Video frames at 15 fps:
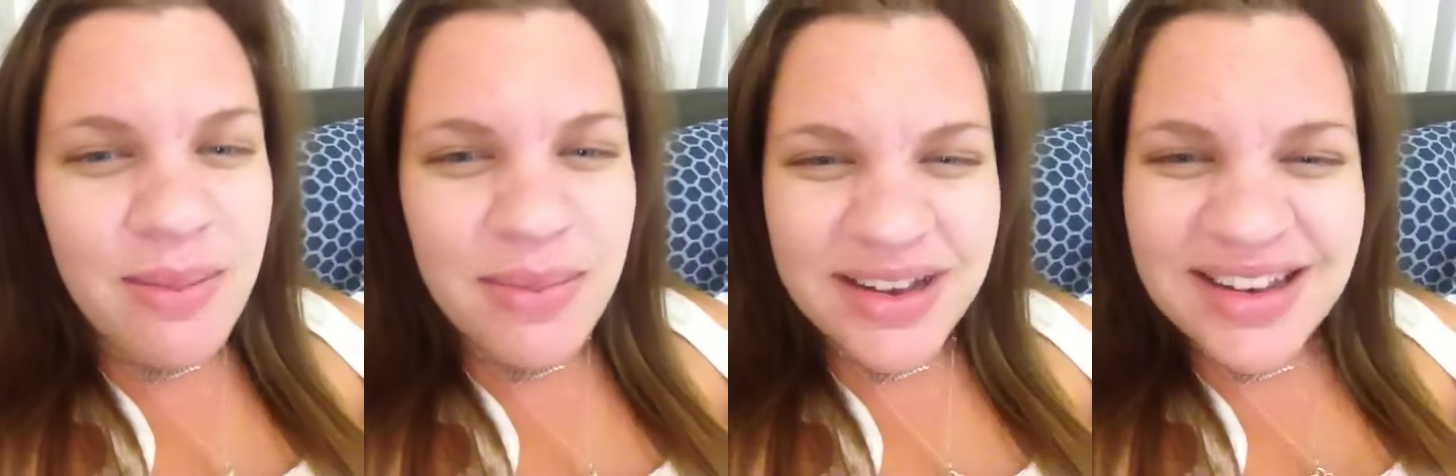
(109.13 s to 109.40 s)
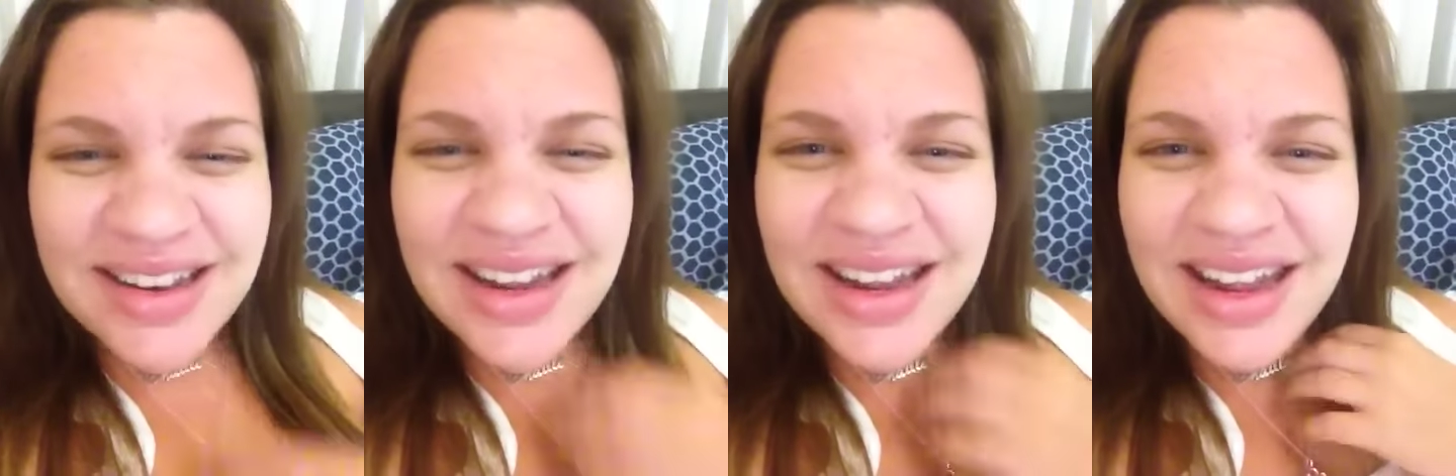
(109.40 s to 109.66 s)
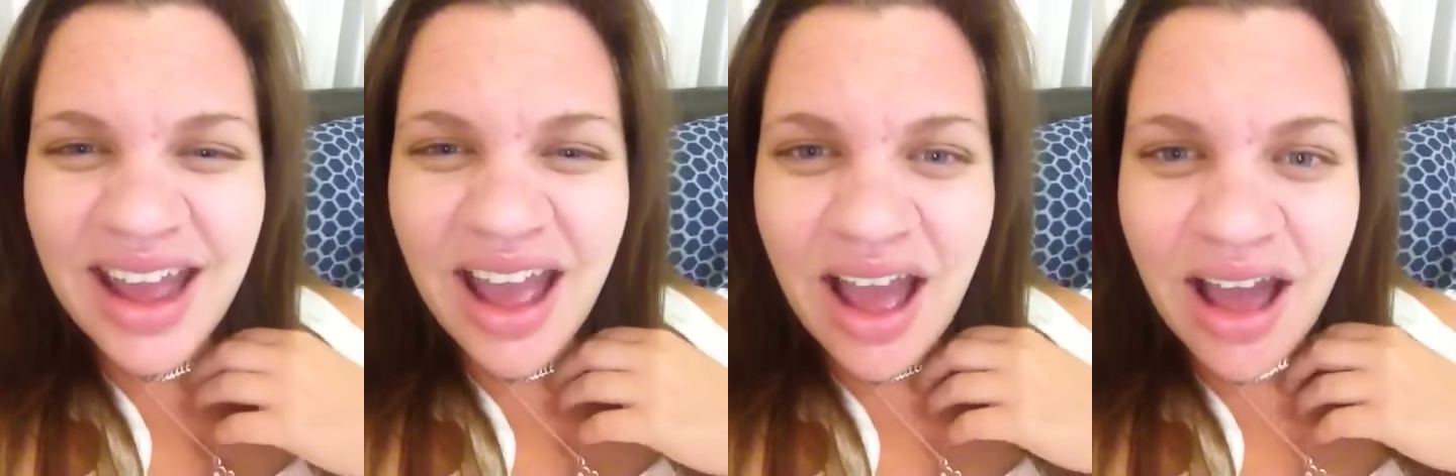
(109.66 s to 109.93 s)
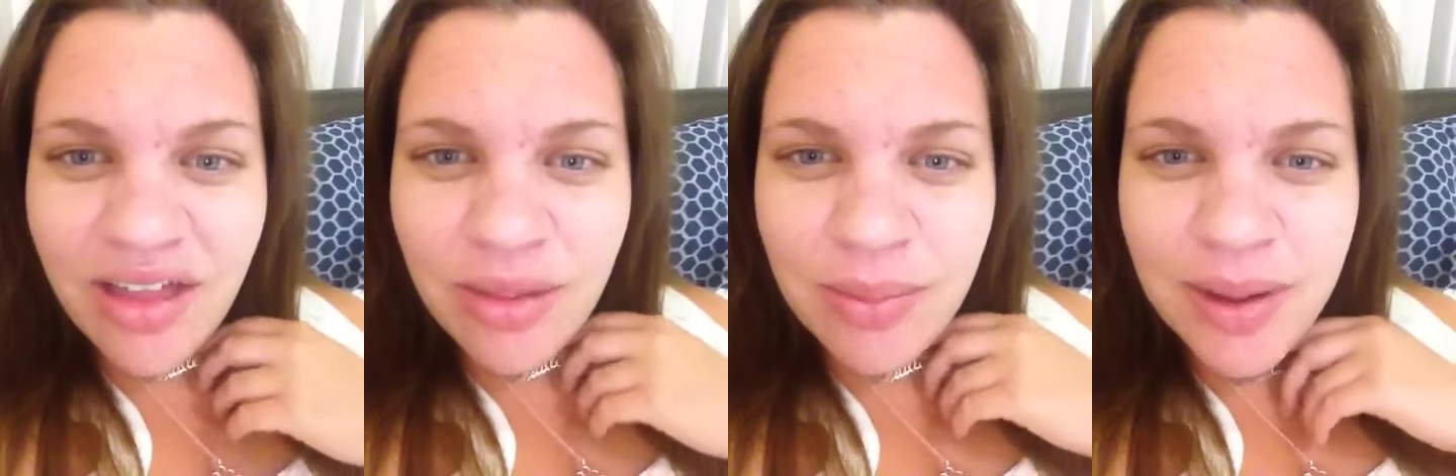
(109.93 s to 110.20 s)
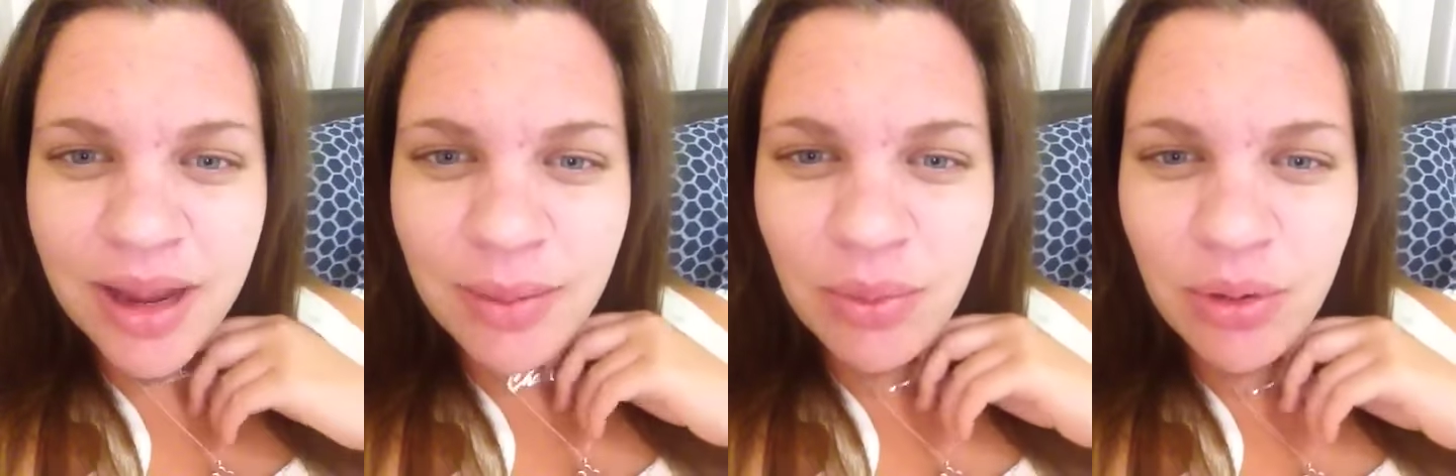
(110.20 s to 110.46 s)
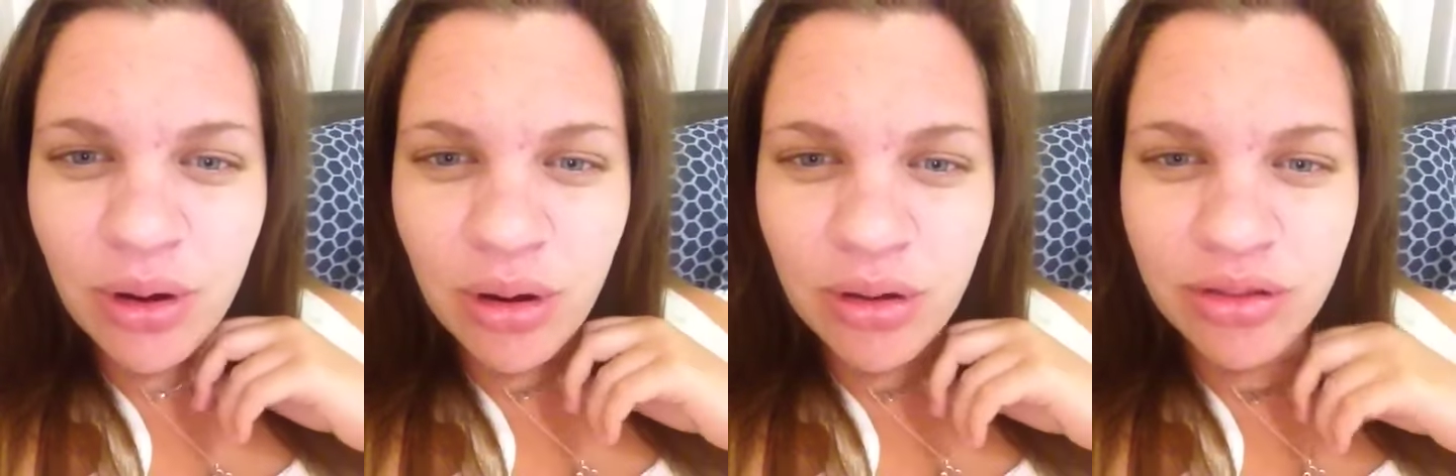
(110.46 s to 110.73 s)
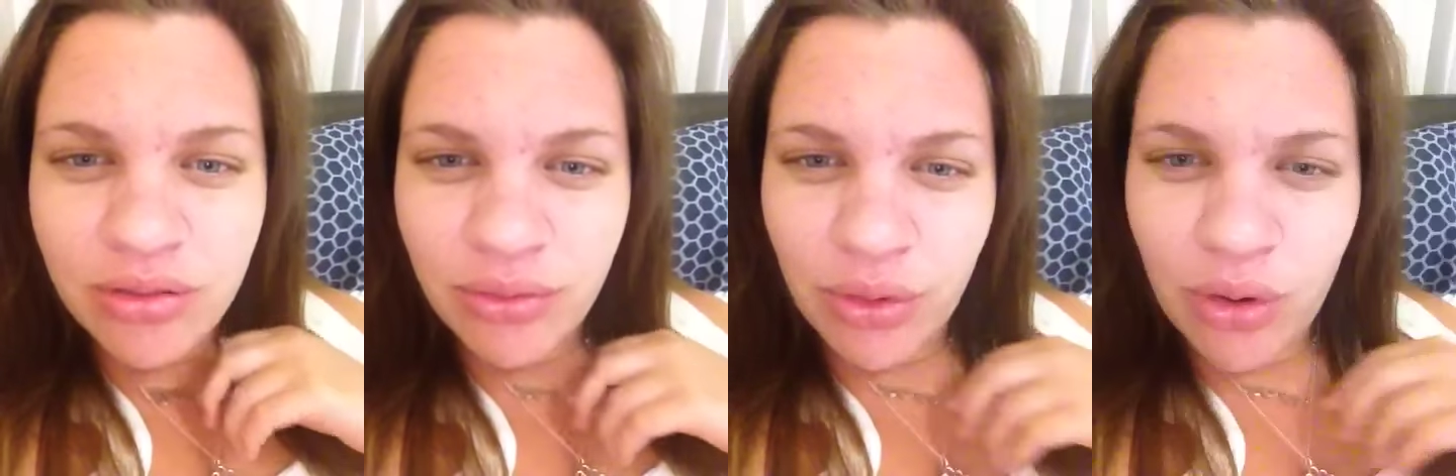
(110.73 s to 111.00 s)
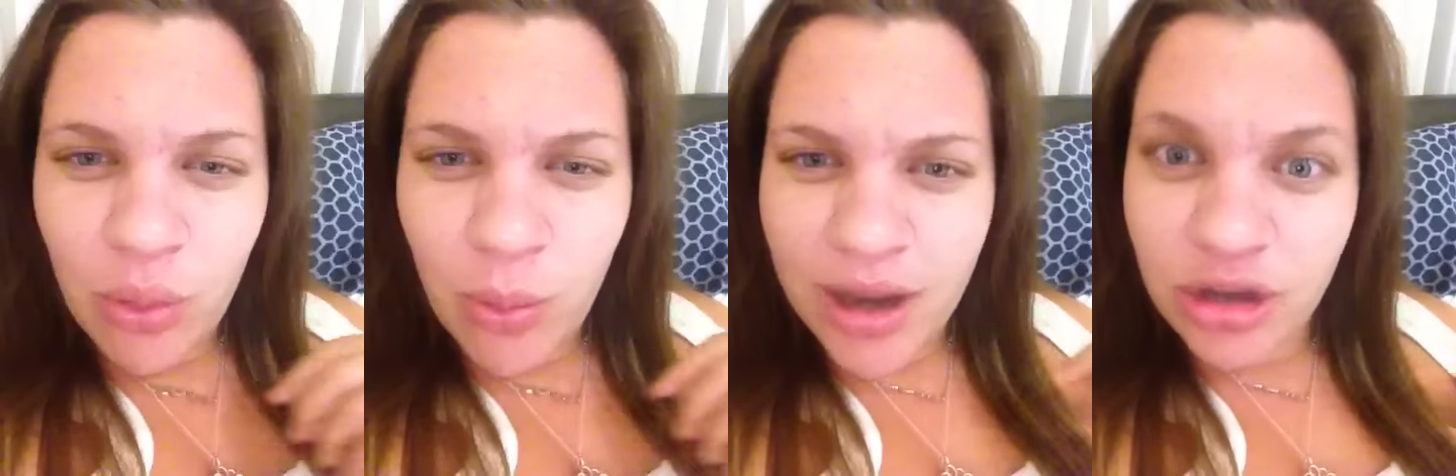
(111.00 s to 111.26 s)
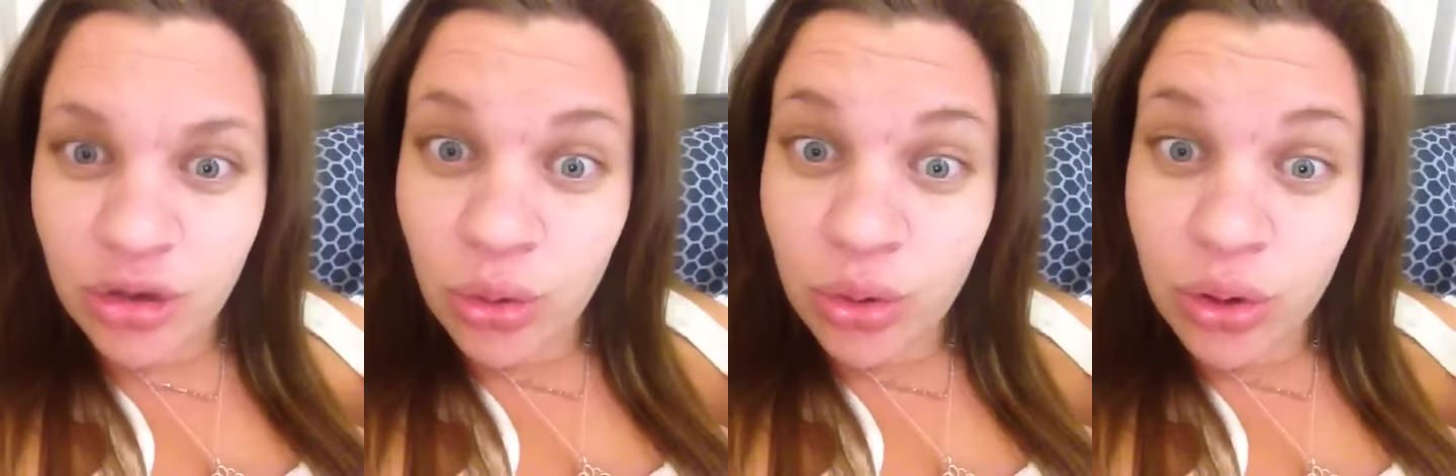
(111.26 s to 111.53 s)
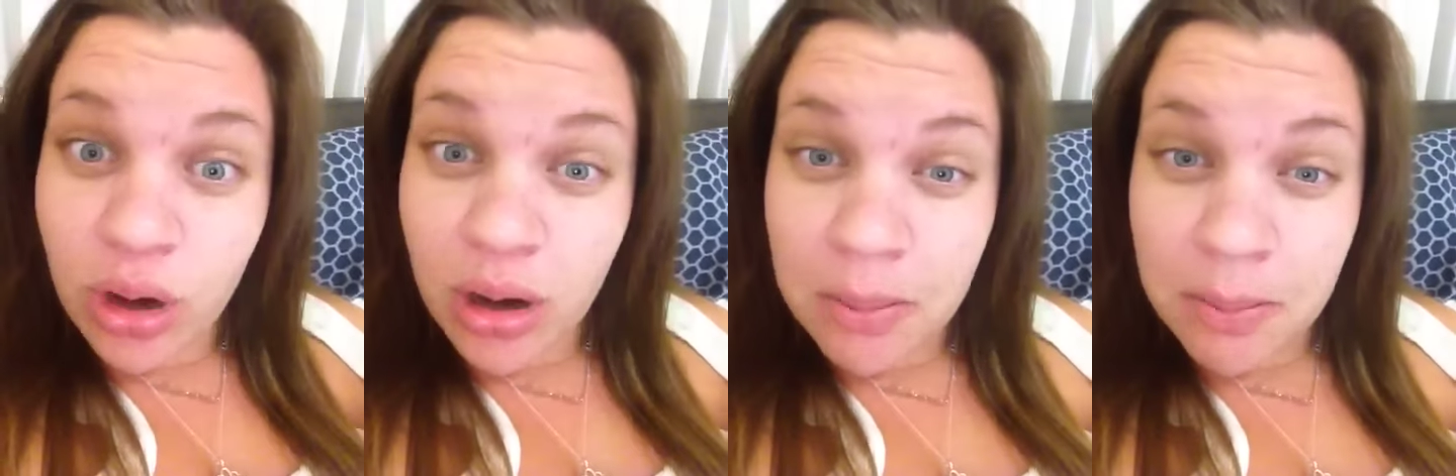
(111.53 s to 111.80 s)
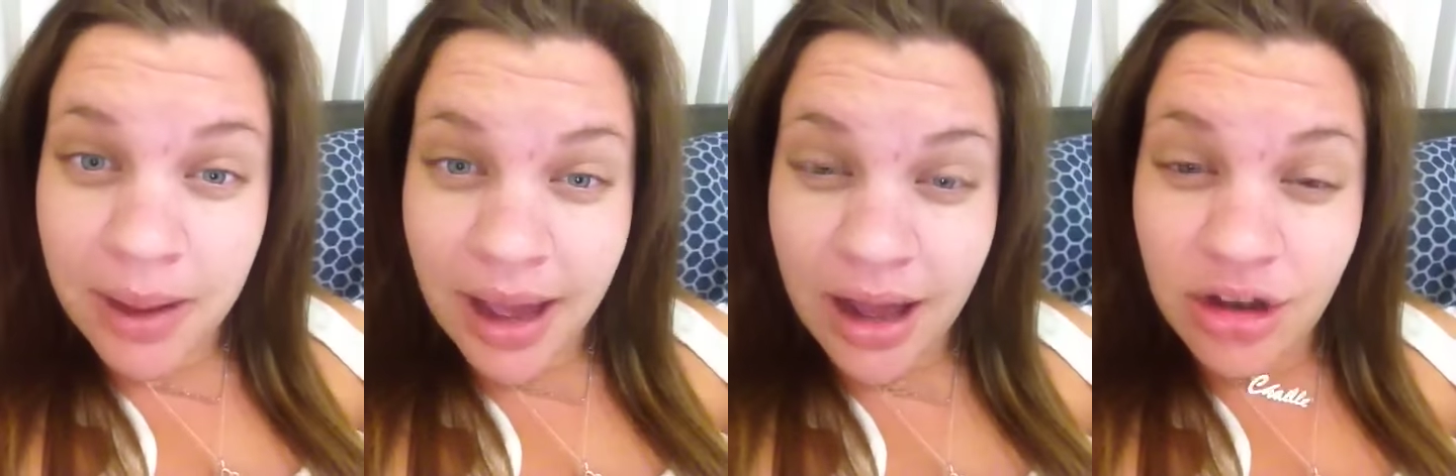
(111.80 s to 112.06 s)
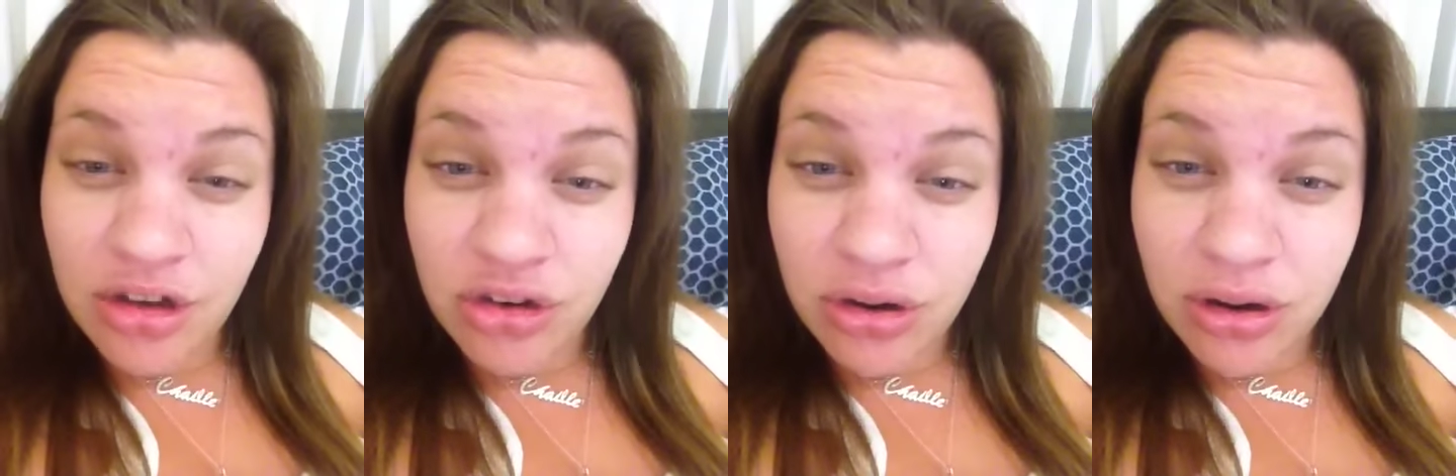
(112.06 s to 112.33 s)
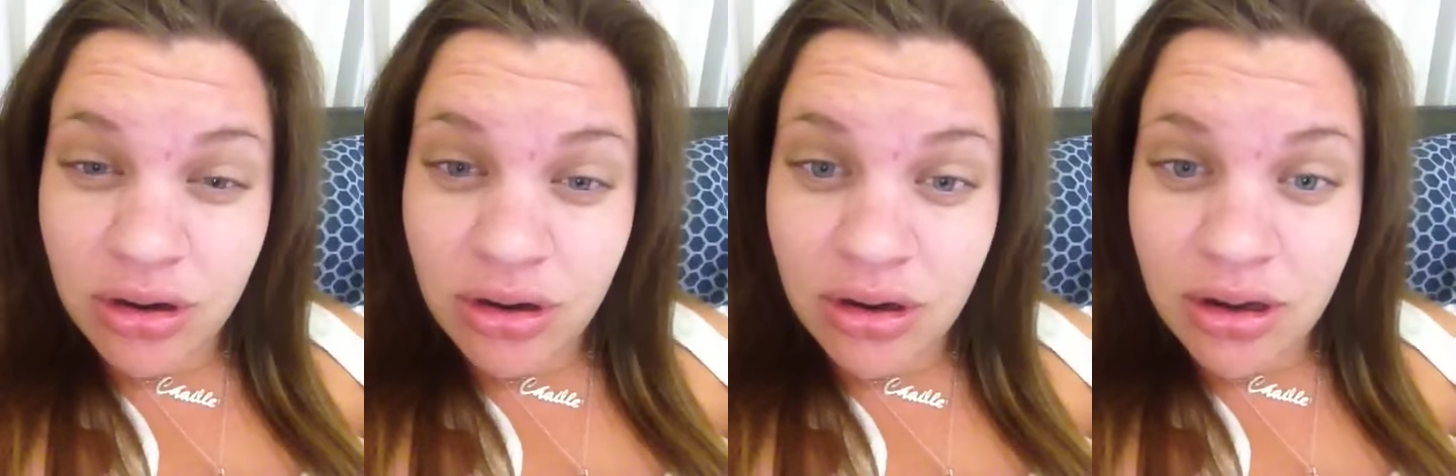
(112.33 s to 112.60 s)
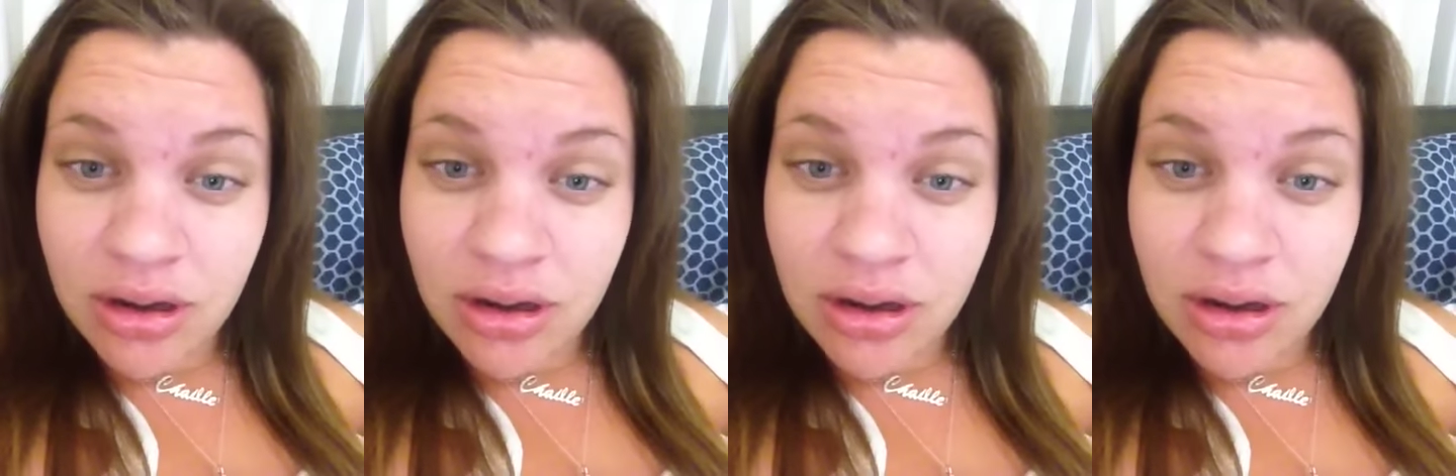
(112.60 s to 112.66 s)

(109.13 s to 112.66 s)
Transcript: But to hear other people go through it when you're not about to,